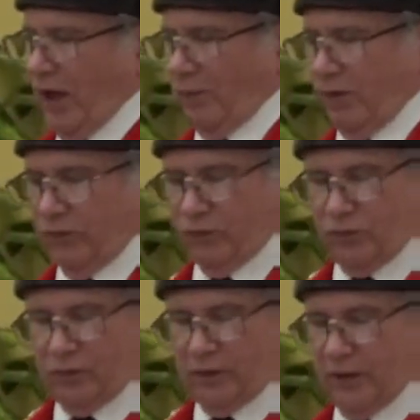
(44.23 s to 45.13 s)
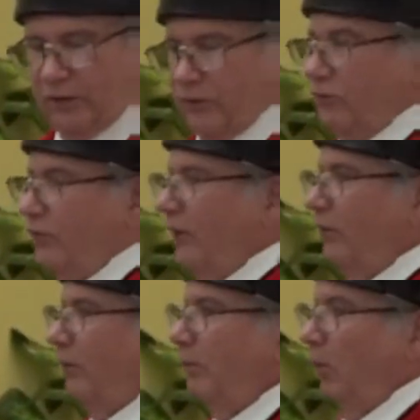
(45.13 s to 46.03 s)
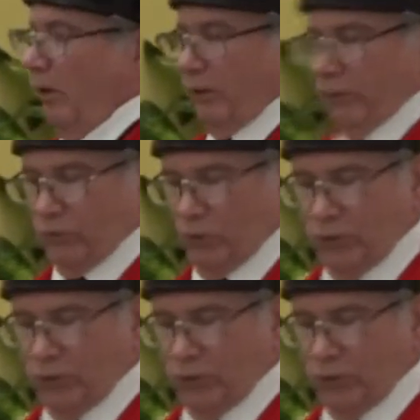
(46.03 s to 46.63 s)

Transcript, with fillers: of commerce in the southern part of